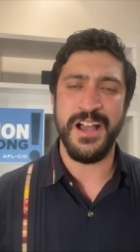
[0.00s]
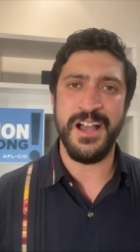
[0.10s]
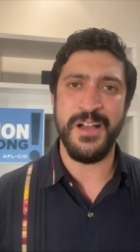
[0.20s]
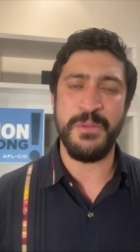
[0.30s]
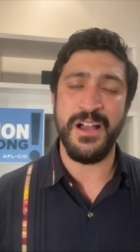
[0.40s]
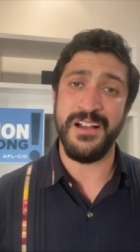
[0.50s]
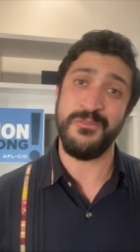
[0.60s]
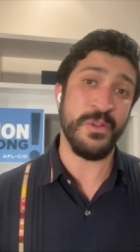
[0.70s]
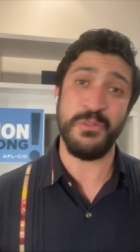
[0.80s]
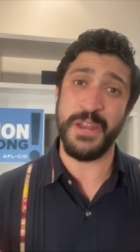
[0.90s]
um,
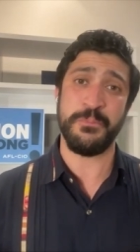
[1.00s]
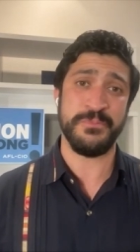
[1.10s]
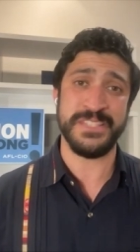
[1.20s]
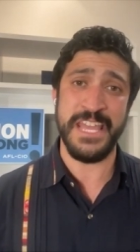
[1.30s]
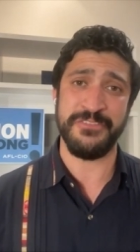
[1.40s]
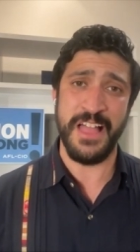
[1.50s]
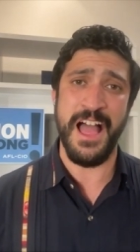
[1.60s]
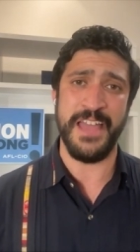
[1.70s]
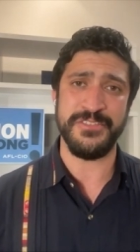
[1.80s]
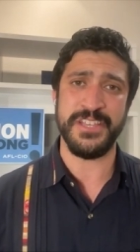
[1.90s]
we want to save
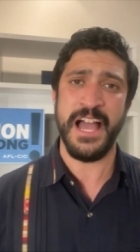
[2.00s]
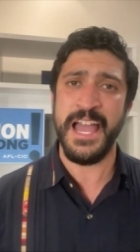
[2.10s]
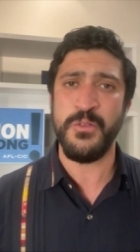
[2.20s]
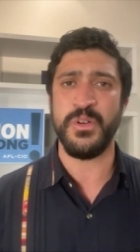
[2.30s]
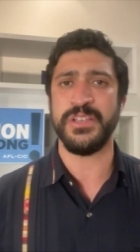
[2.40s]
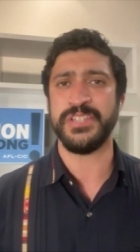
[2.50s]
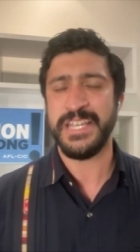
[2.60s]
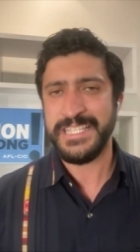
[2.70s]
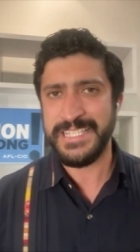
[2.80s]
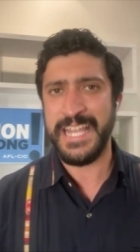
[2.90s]
lives. I was
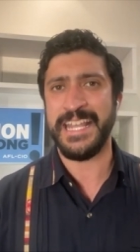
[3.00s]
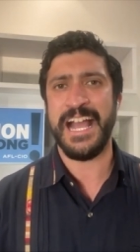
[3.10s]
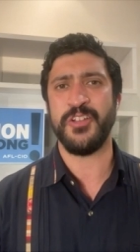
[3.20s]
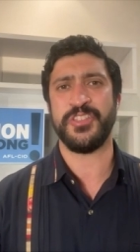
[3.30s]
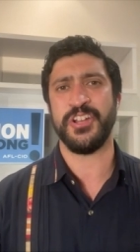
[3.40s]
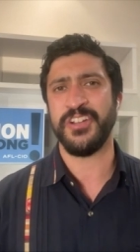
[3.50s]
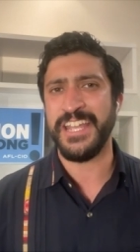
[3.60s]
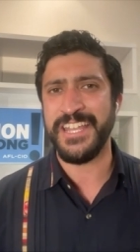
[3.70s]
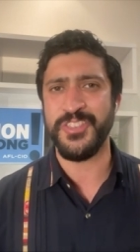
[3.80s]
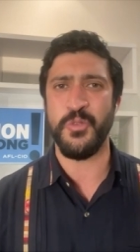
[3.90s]
standing out there
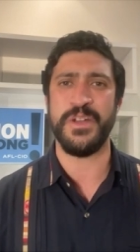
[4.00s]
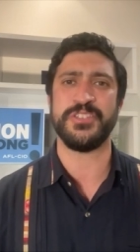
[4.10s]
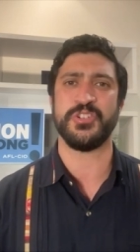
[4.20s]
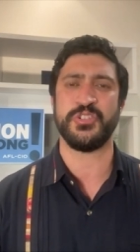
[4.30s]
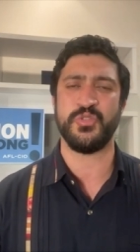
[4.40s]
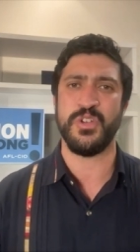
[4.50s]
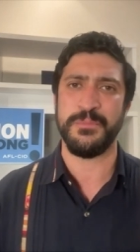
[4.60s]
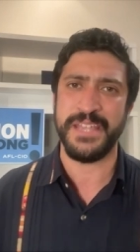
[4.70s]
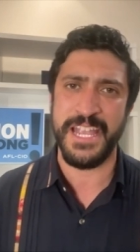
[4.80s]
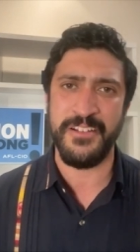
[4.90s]
in the winter
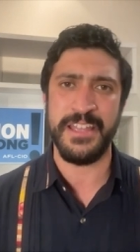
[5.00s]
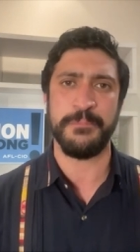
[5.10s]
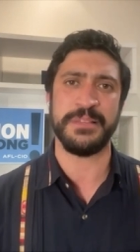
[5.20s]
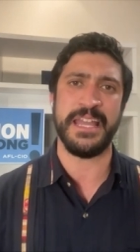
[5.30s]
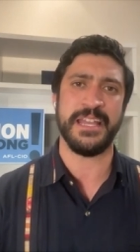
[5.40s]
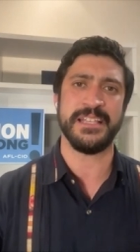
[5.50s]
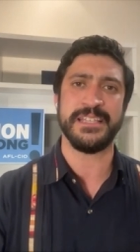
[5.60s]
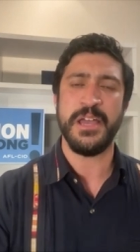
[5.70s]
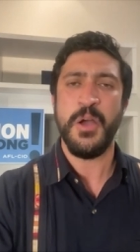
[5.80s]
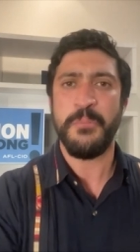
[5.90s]
storm, carrying
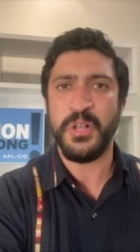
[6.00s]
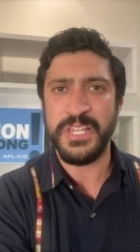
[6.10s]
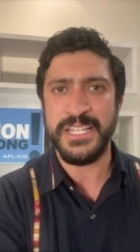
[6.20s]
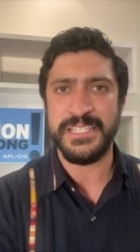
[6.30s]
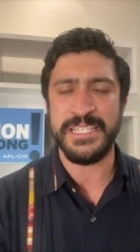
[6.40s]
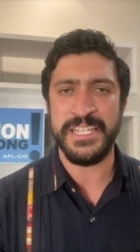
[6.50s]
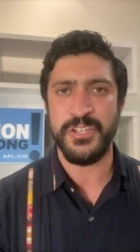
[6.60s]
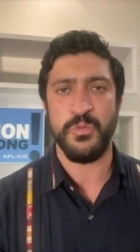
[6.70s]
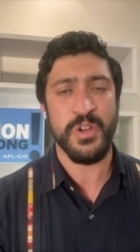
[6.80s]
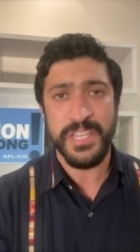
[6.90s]
blankets, pulling
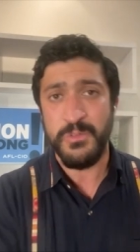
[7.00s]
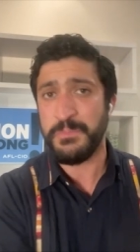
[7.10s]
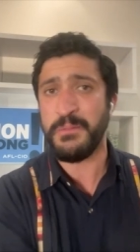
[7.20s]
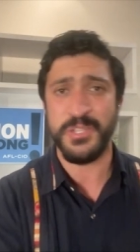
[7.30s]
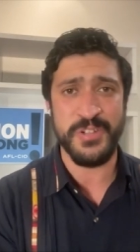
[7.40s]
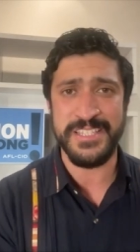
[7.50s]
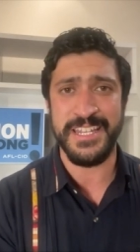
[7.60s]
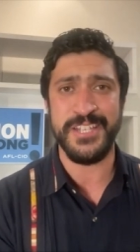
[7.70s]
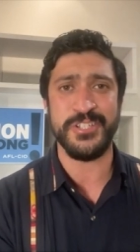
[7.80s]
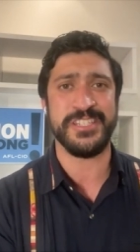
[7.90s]
senior, working with public
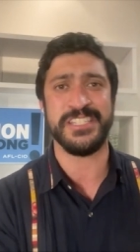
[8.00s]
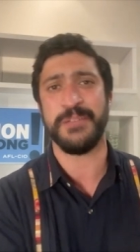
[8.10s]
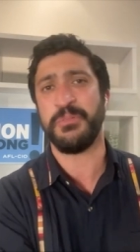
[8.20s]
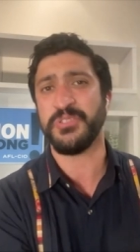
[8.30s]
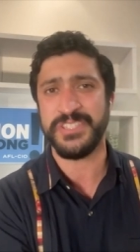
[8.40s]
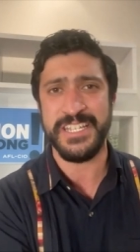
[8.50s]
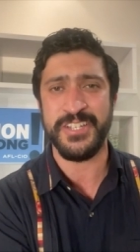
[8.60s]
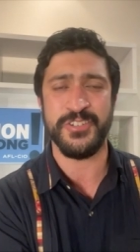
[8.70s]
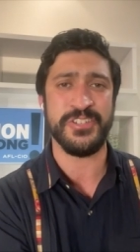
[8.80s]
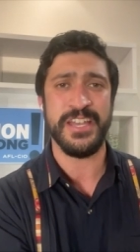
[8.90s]
transit agencies to pull
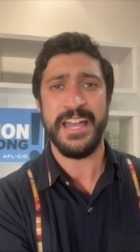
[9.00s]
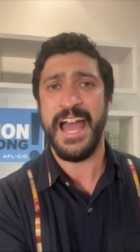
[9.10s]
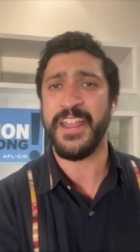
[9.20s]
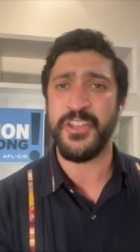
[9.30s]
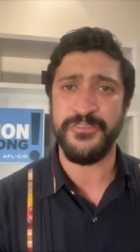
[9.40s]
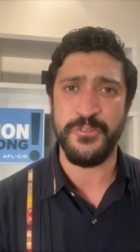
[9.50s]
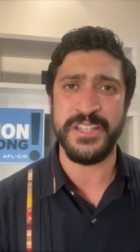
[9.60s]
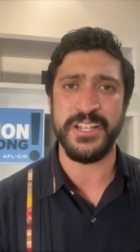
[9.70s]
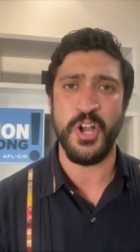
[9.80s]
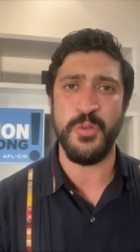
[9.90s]
seniors out of their
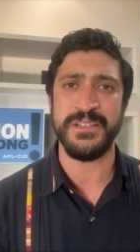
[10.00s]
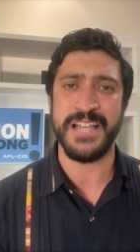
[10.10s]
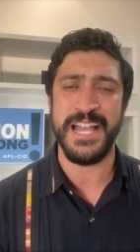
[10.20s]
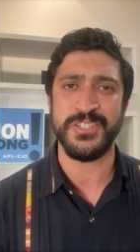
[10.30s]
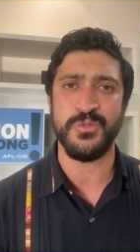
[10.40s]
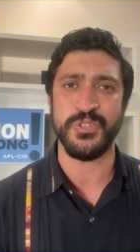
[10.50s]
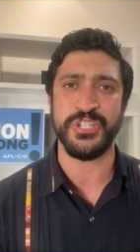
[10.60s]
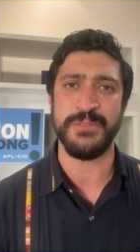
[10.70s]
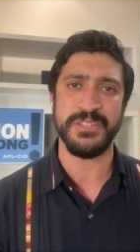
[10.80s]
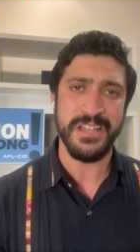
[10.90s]
freezing home into high school
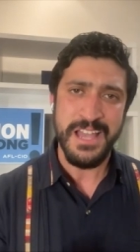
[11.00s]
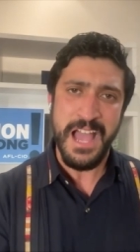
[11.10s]
gyms.